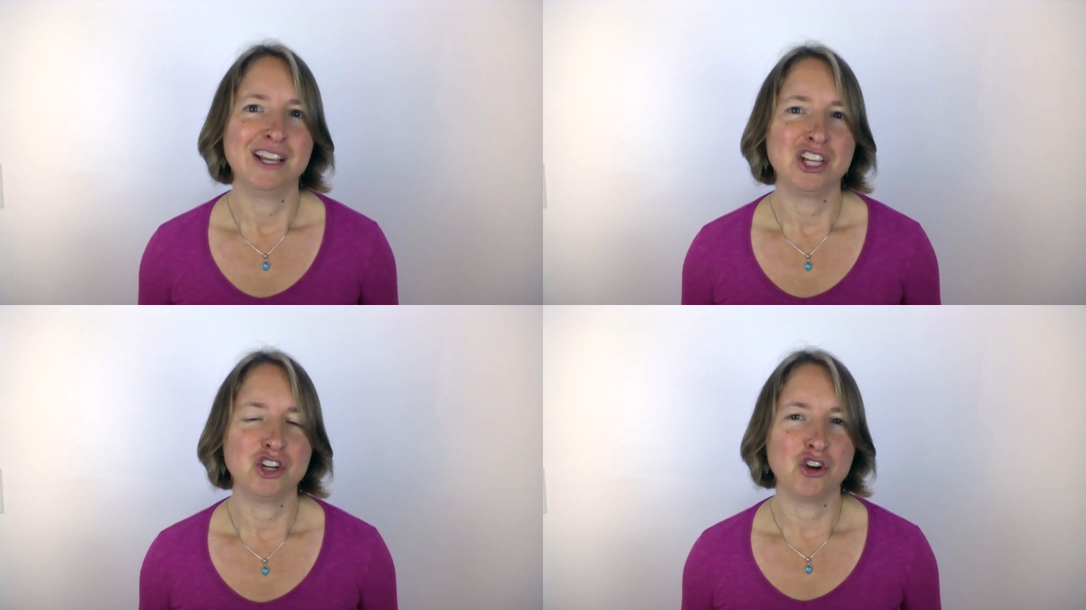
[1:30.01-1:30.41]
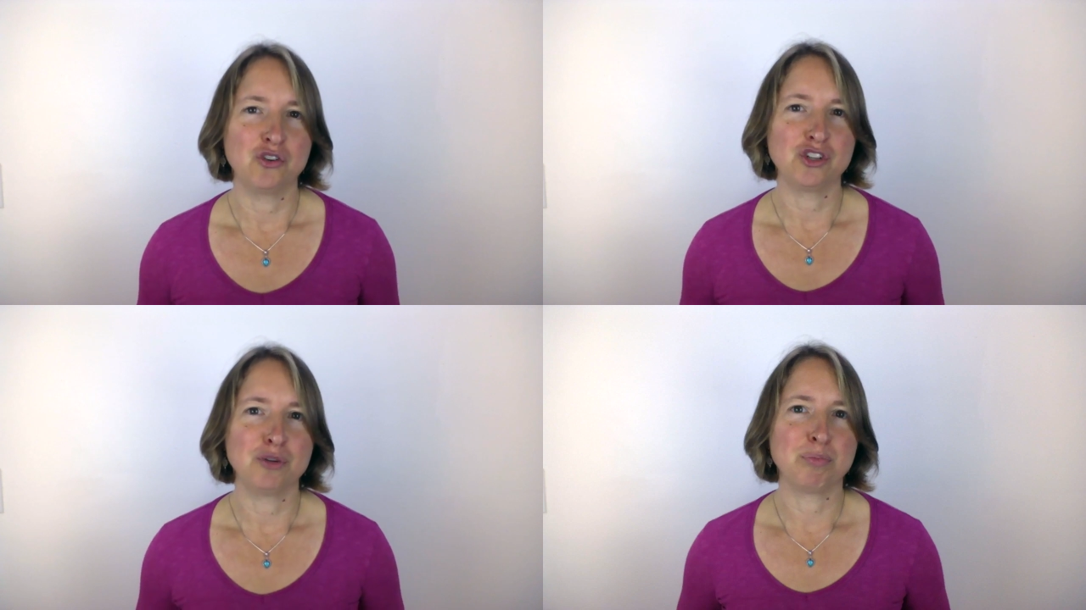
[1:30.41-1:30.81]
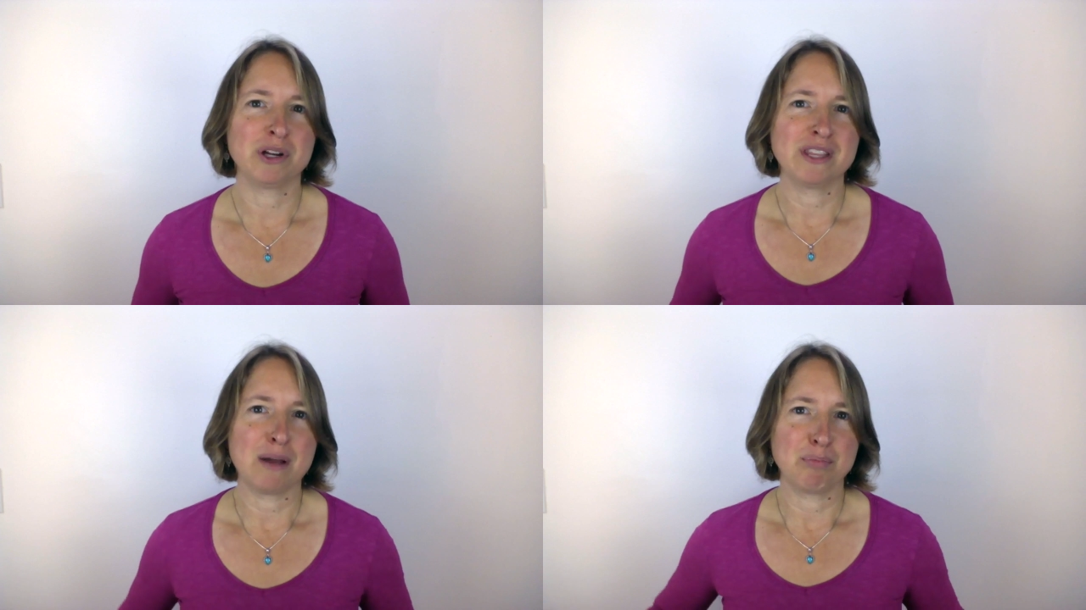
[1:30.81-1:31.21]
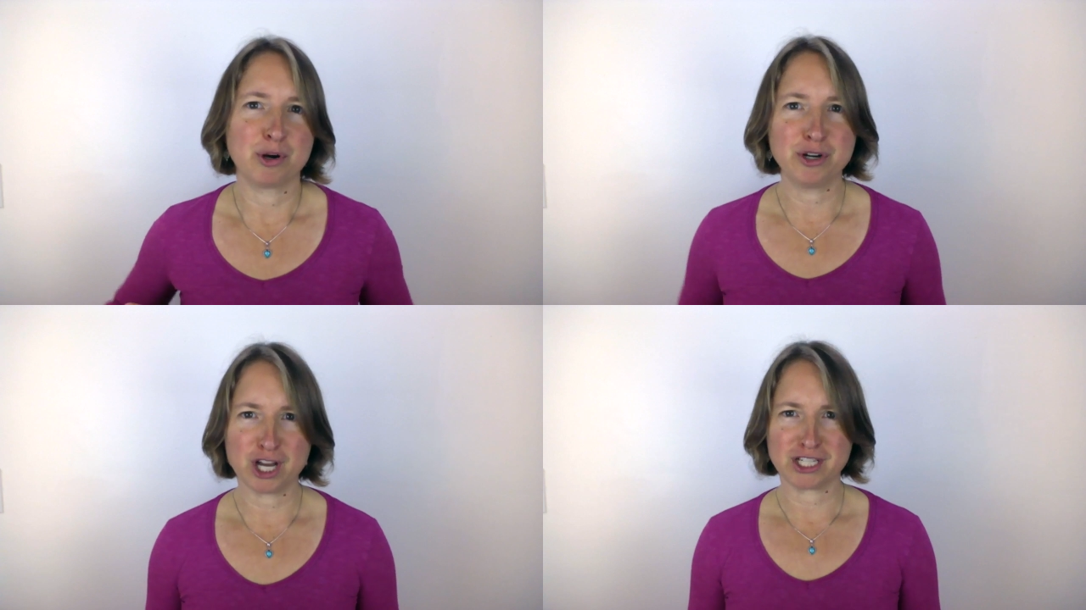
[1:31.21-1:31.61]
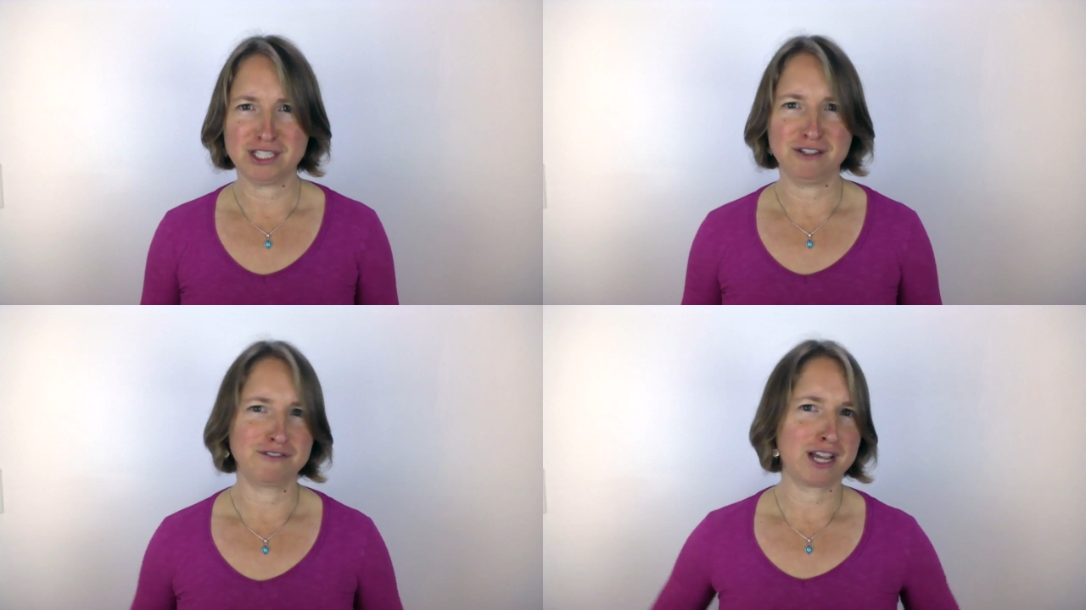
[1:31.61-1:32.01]
you bring that
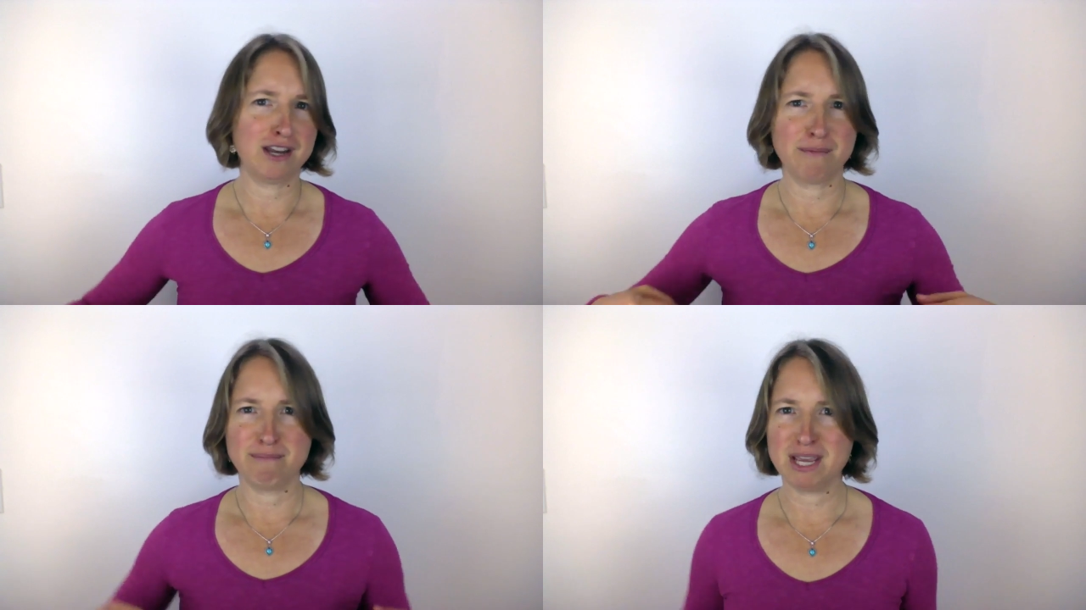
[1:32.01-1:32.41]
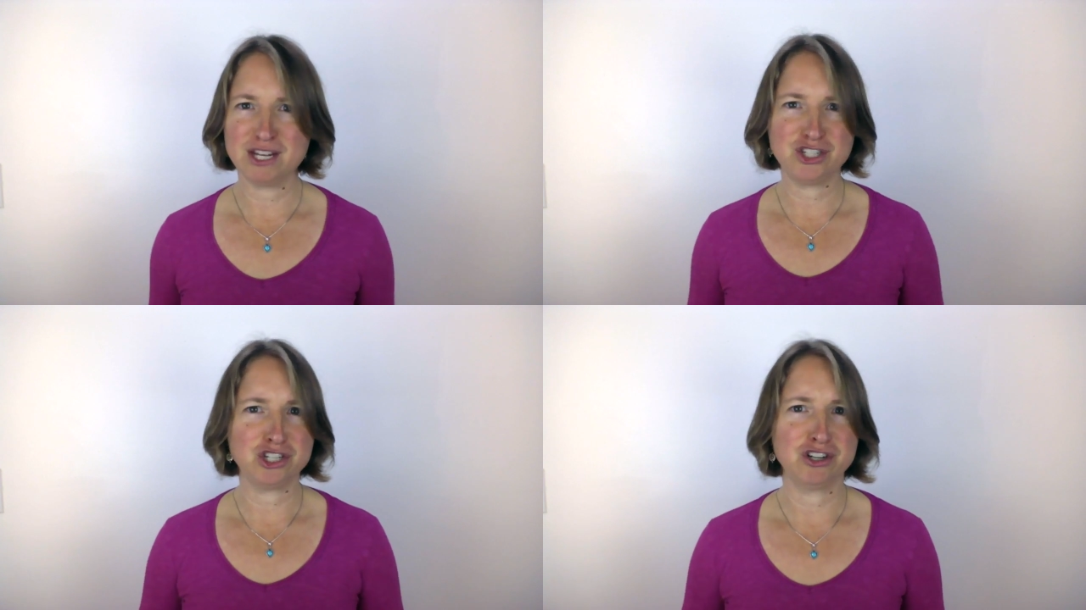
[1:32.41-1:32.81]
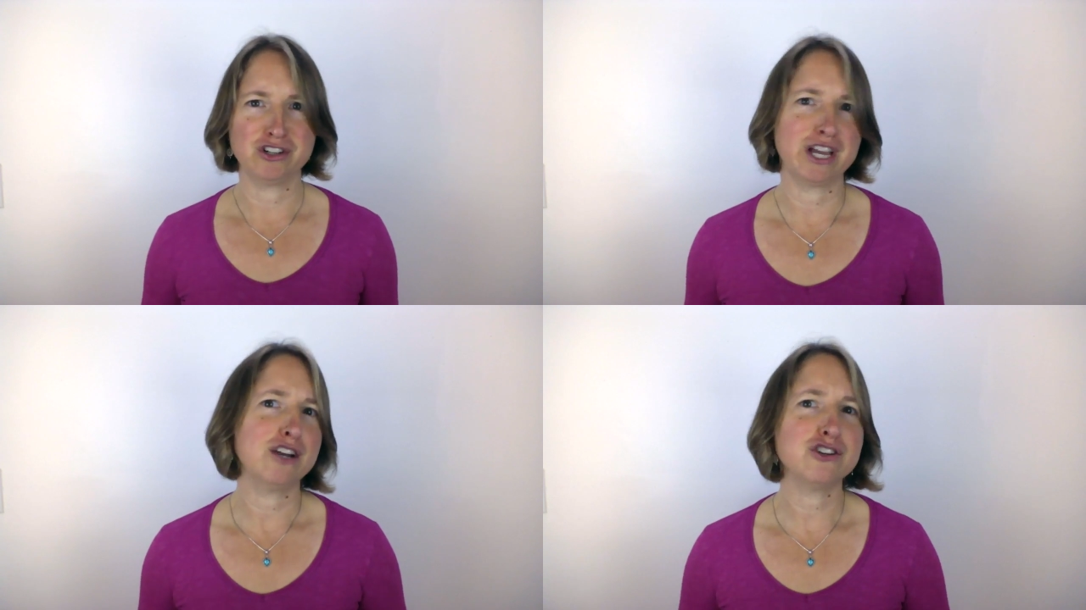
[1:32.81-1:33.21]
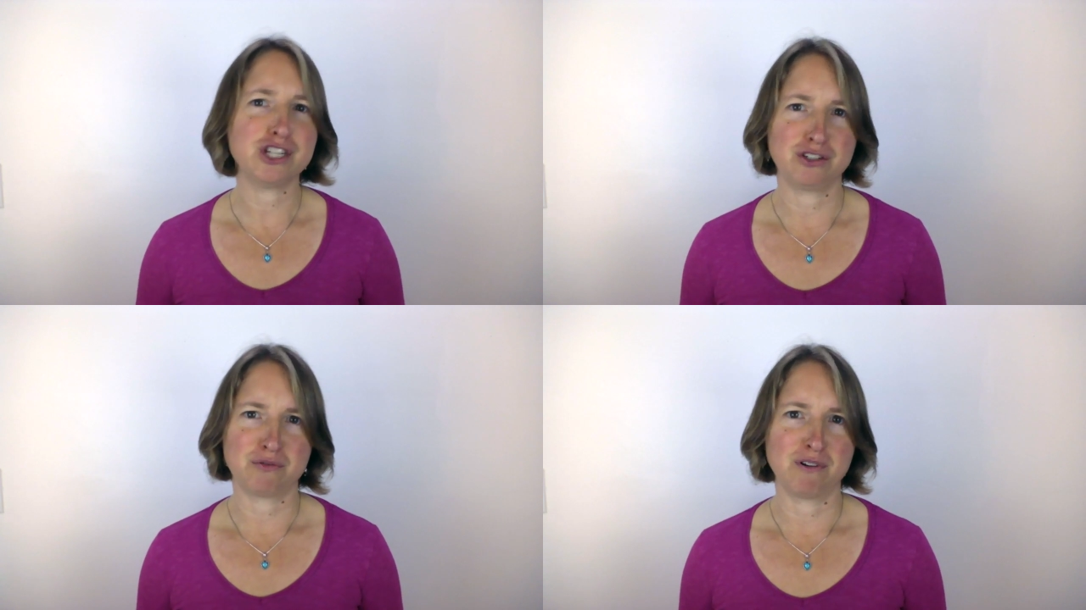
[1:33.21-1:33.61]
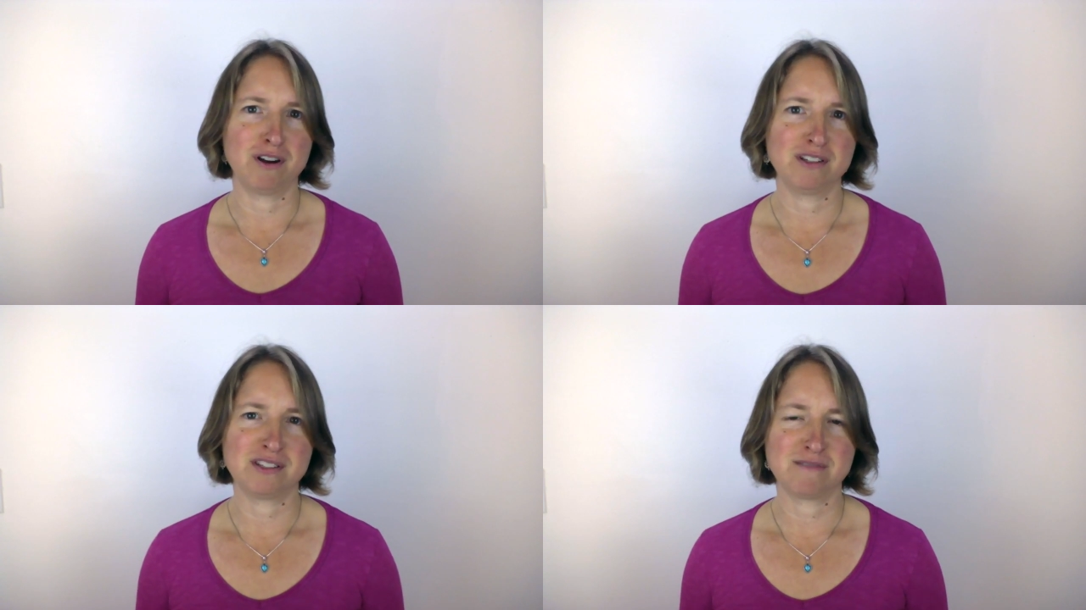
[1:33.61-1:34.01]
productive kind of managerial energy
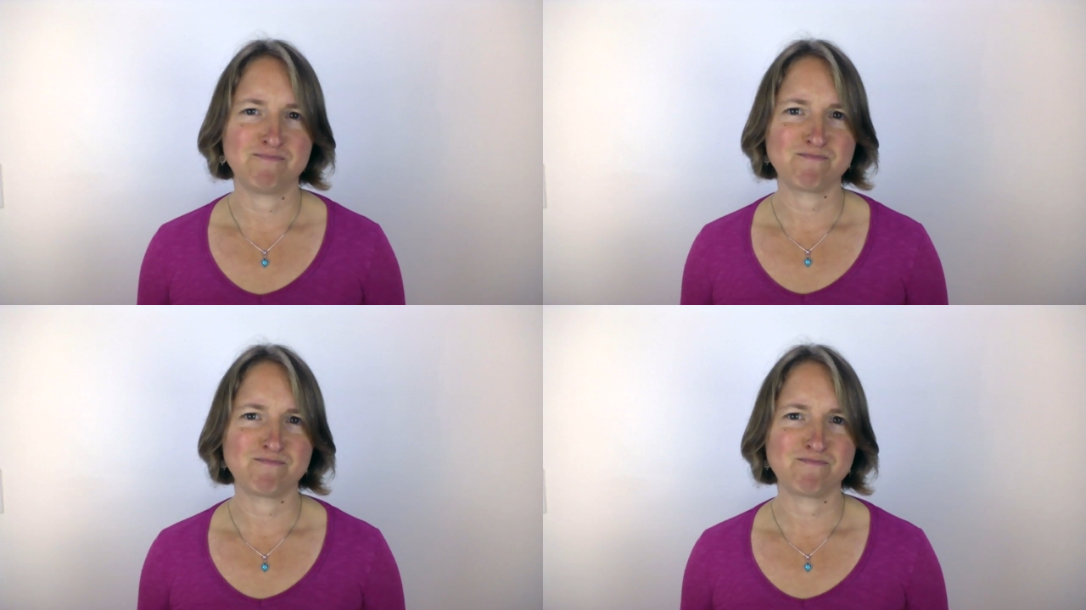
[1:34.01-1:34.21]
towards.